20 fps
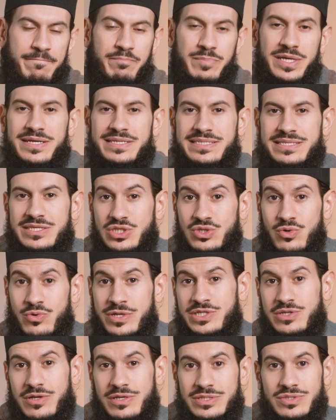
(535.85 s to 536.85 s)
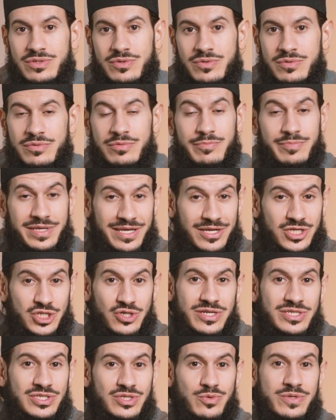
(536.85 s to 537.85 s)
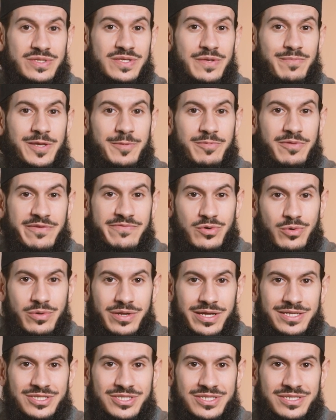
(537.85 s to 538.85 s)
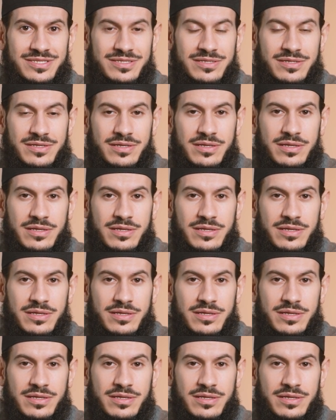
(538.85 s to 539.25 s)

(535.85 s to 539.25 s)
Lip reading: because the story is also being addressed towards the people of Quraysh.